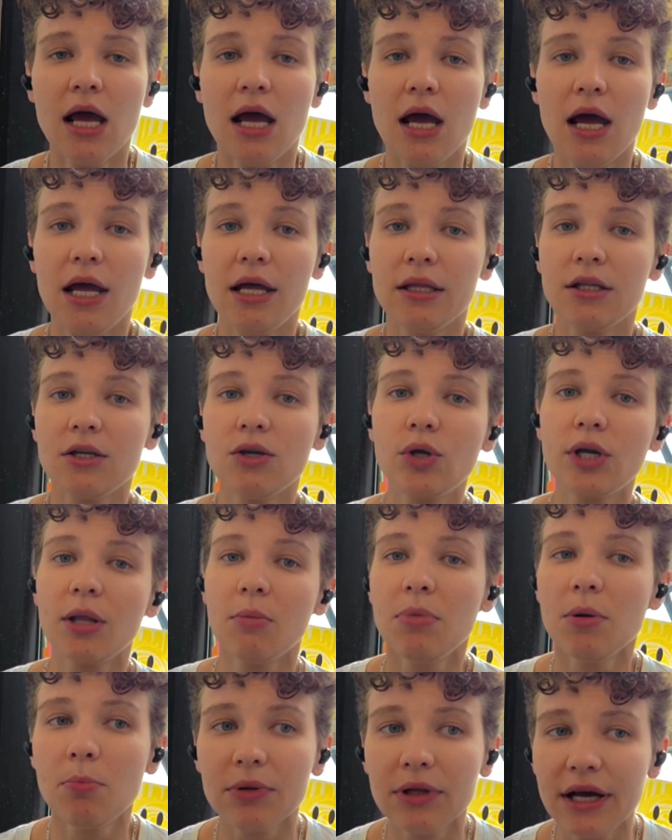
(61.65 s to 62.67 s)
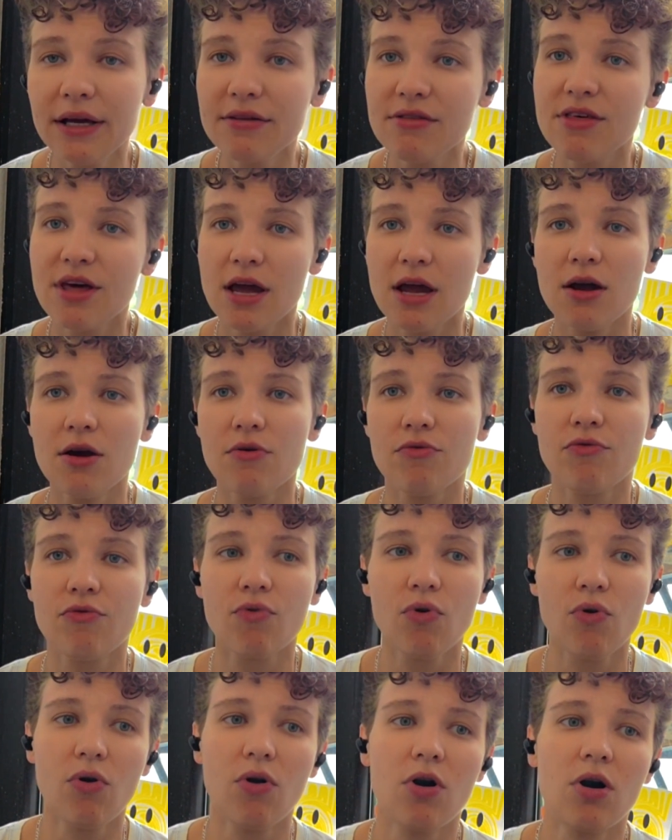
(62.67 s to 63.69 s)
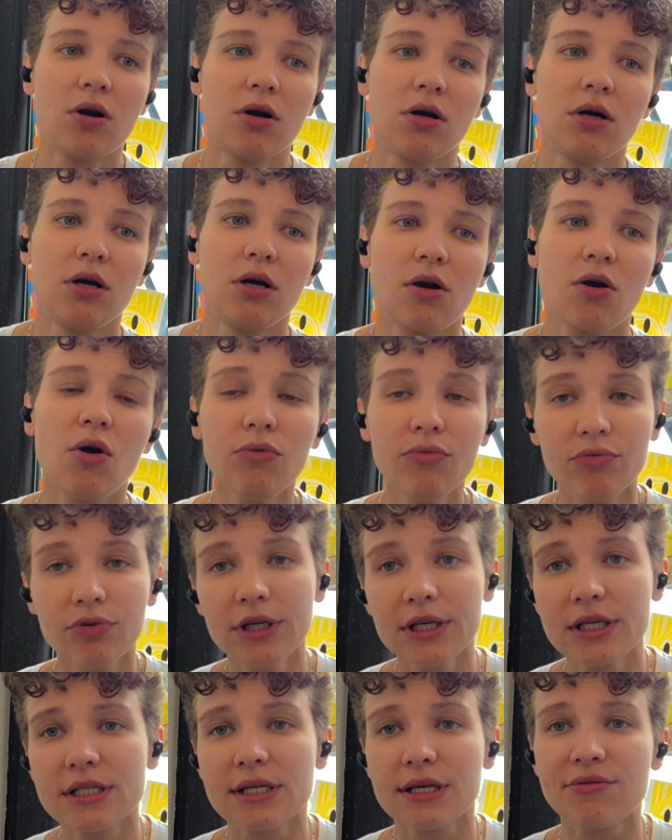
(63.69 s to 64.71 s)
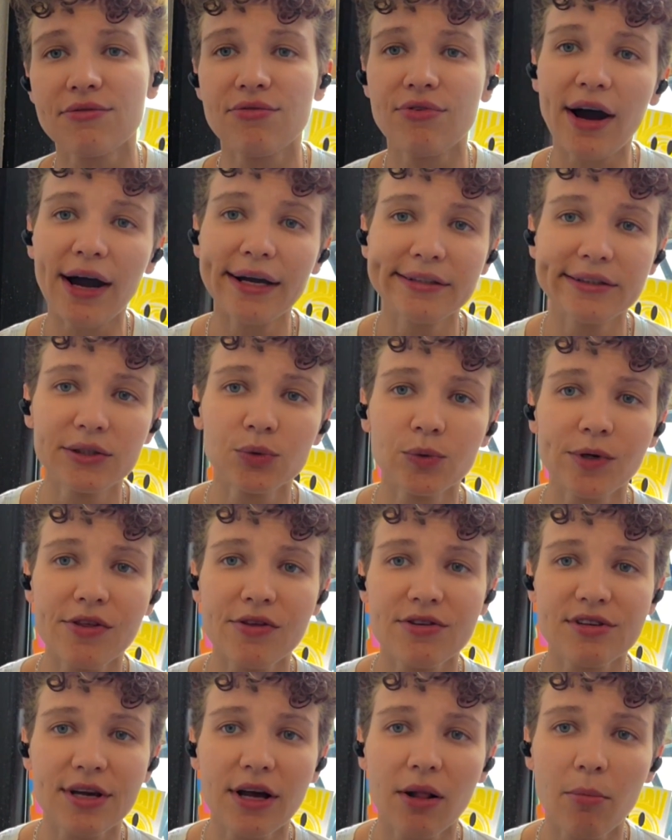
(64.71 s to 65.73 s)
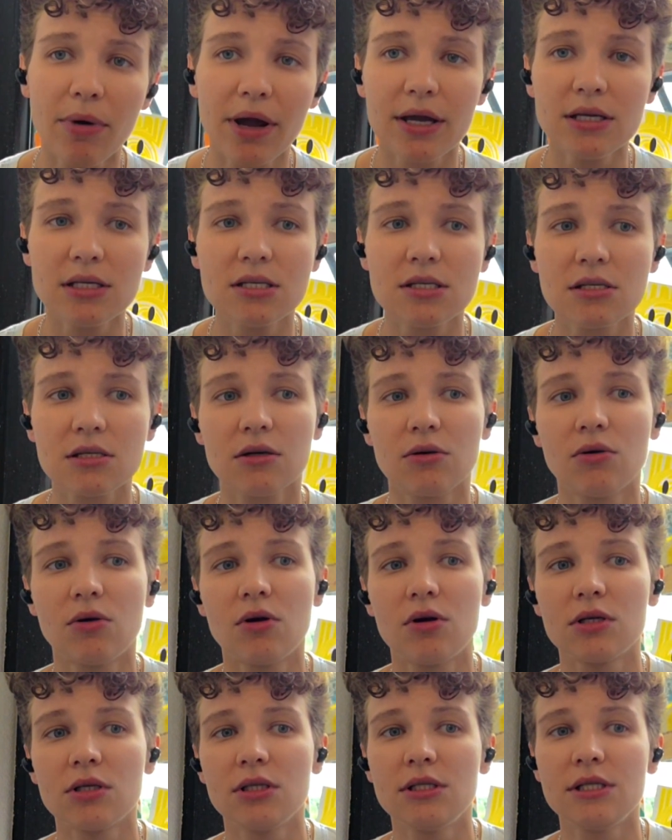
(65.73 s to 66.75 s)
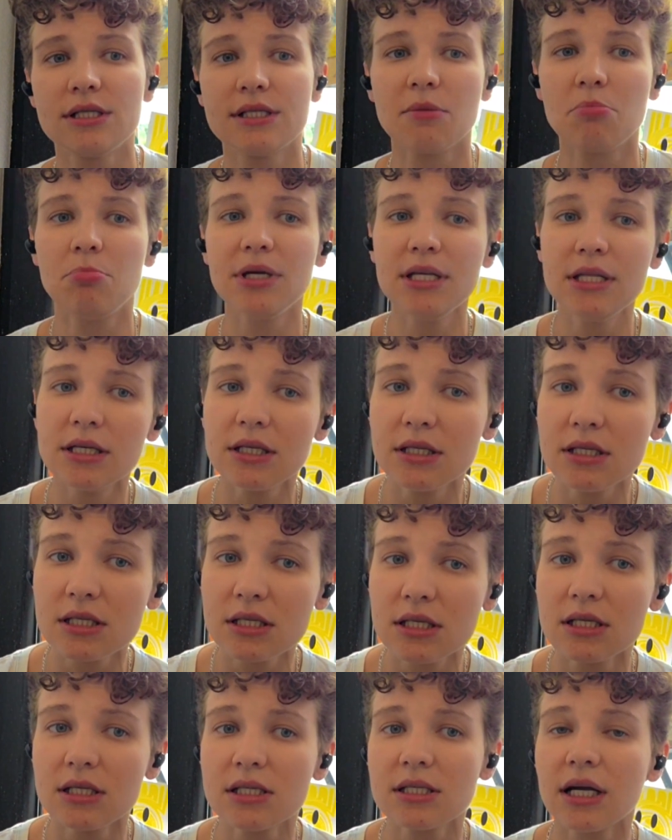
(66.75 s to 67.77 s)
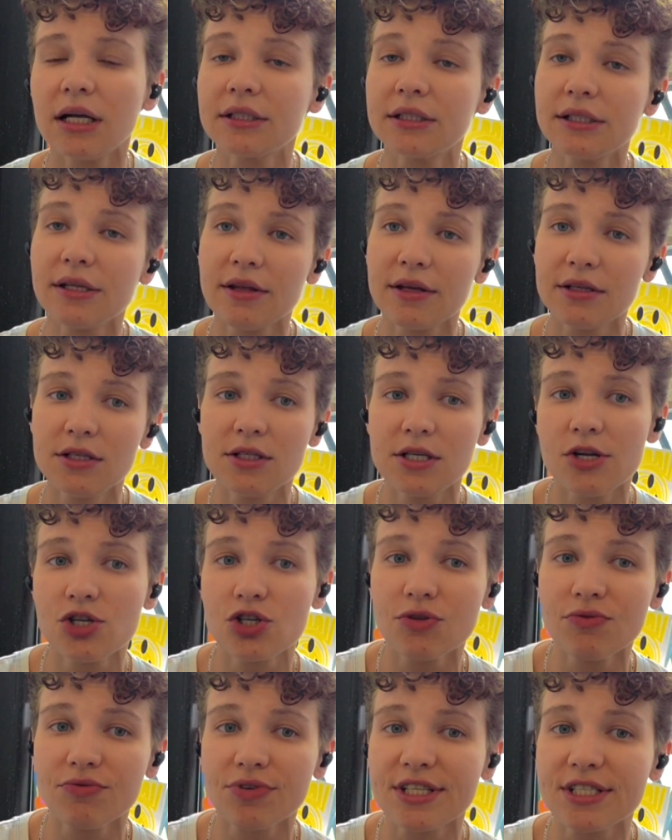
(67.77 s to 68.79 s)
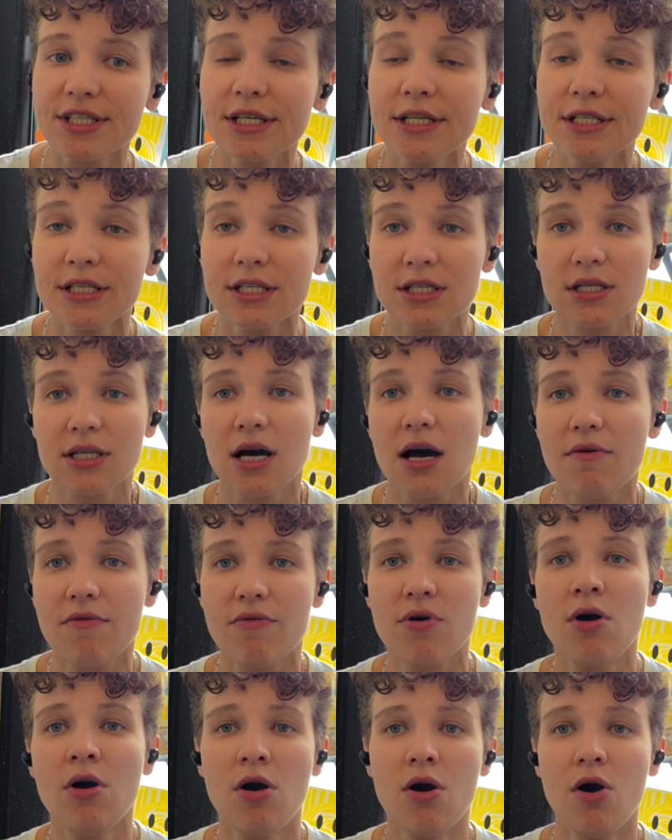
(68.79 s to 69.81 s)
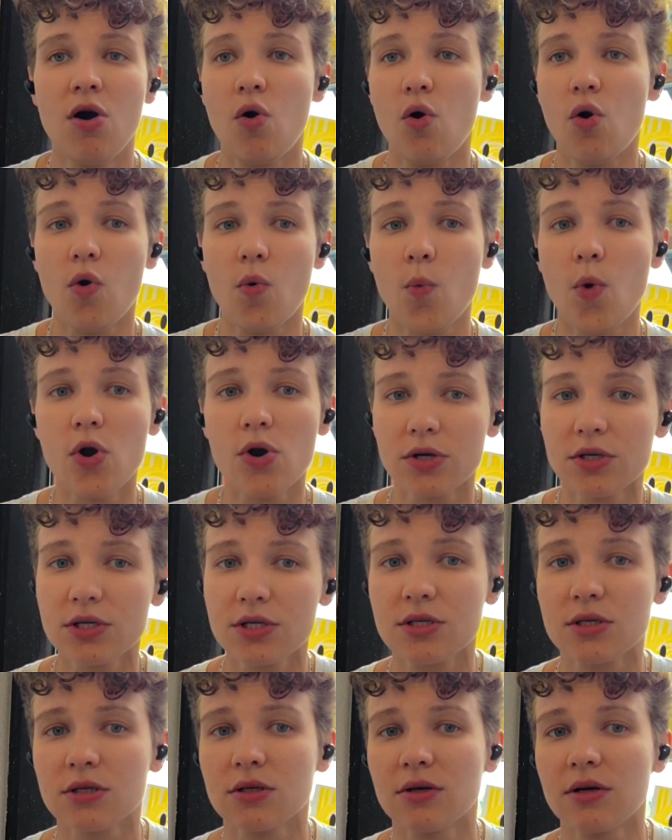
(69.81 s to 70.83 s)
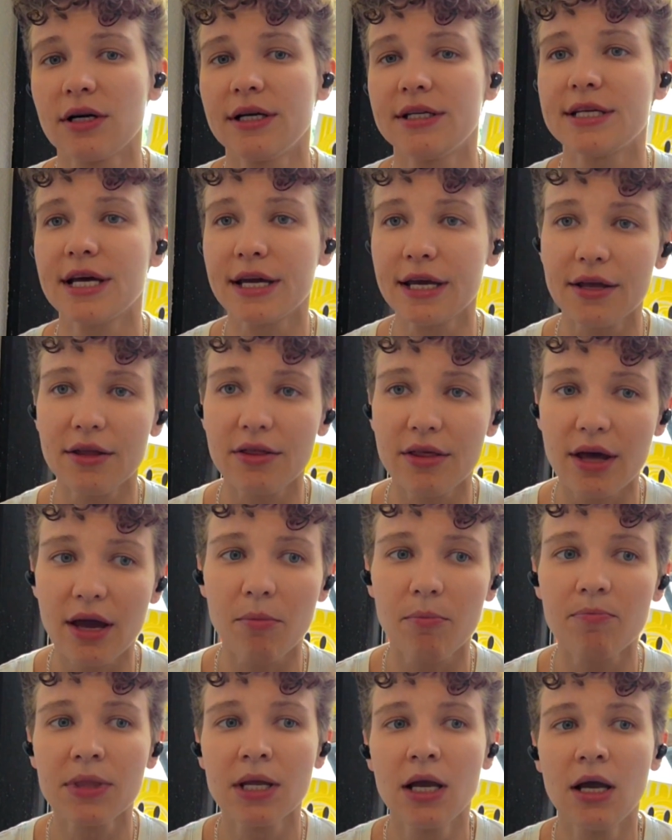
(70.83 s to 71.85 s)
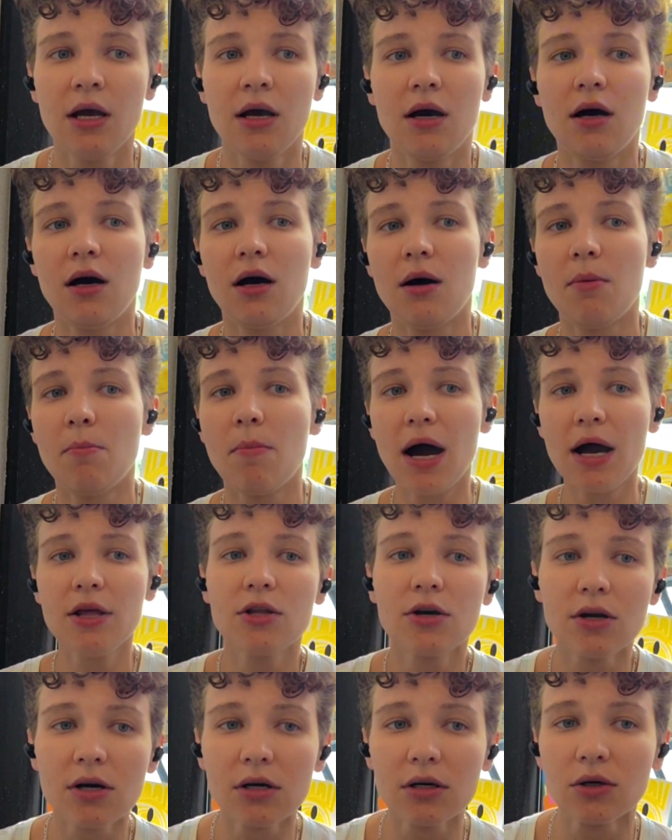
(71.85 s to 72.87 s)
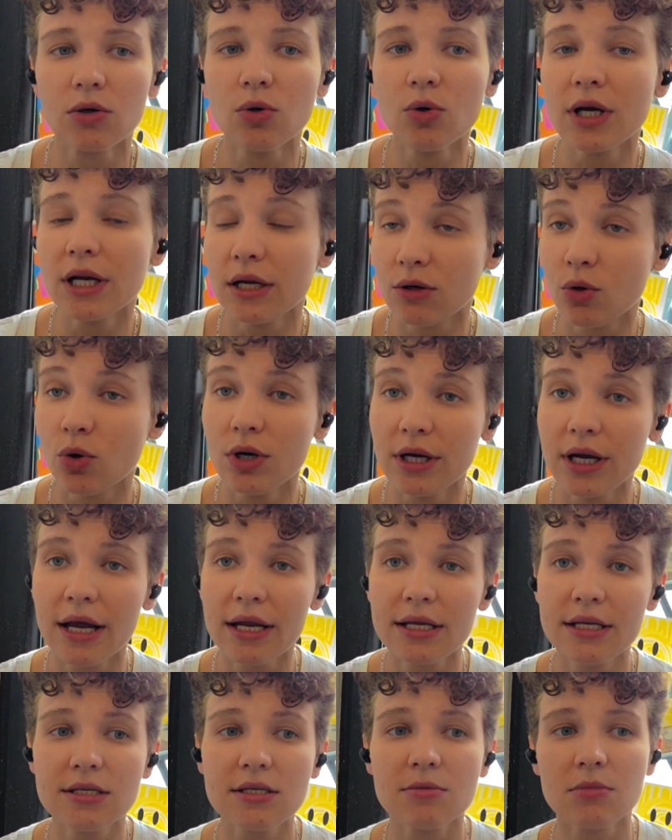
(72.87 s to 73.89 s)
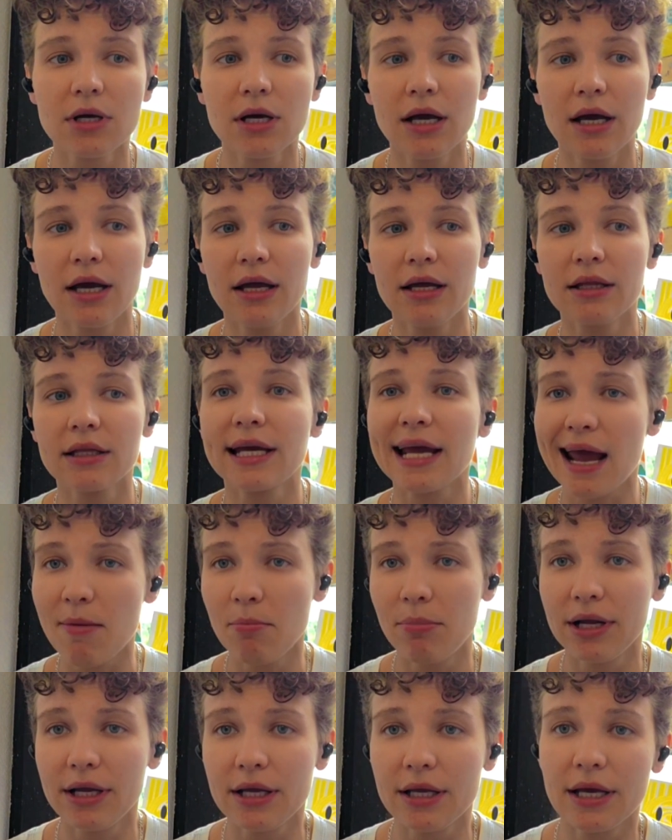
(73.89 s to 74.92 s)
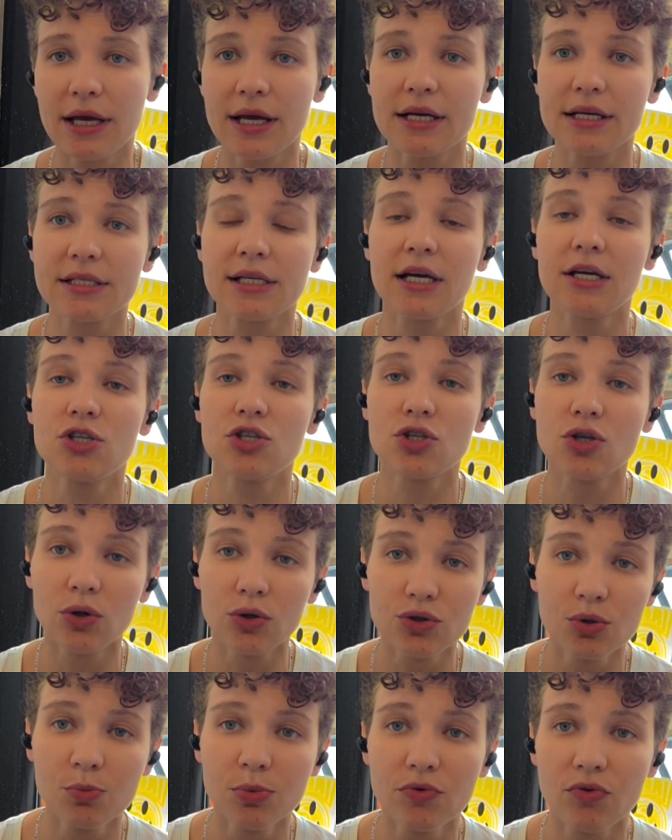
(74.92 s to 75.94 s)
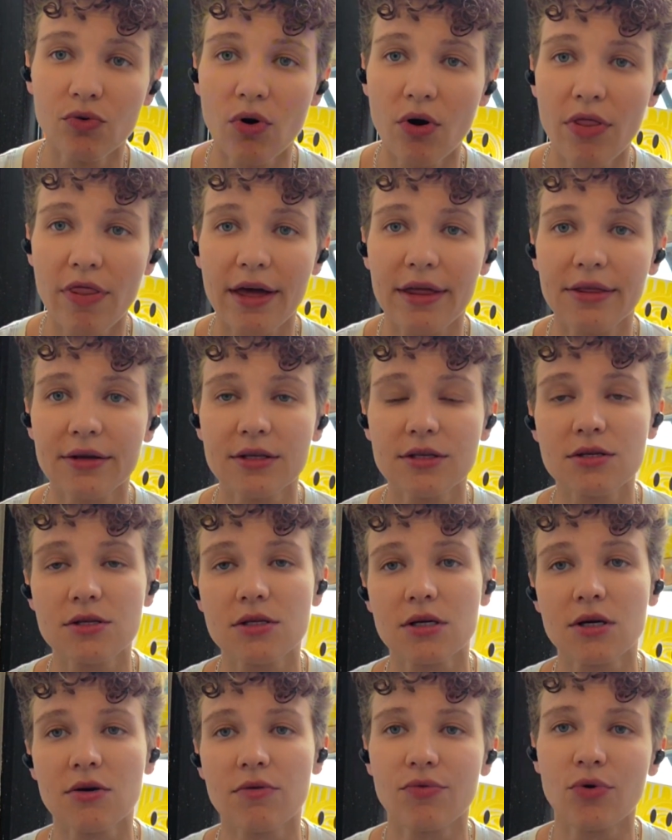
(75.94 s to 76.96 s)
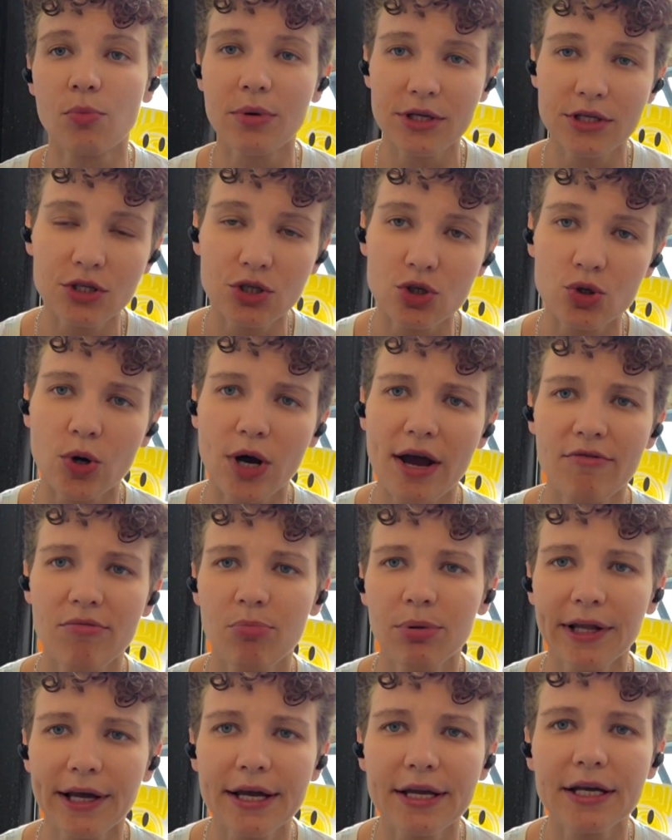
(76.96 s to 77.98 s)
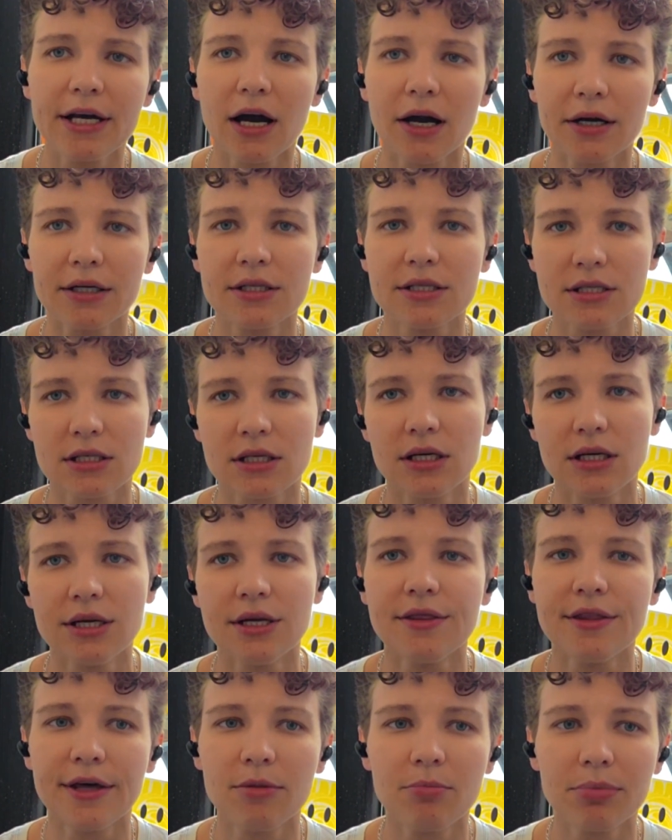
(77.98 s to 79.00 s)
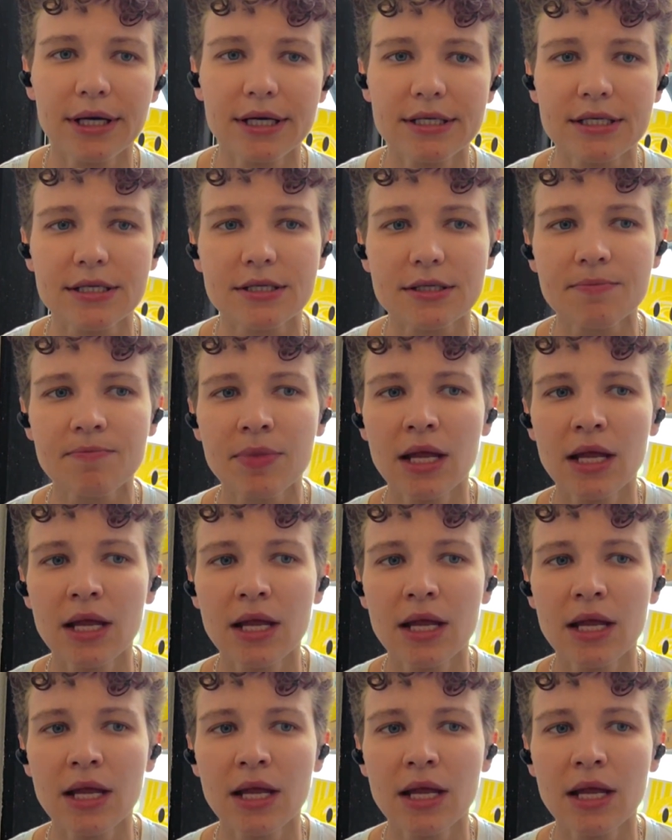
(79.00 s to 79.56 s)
And you can be placed there for conflicts and fights with cellmates, or disobedience, insulting the detention facility staff, or worse, attacking them, minor hooliganism, and gambling, as I told you before that it's forbidden to have playing cards in that places.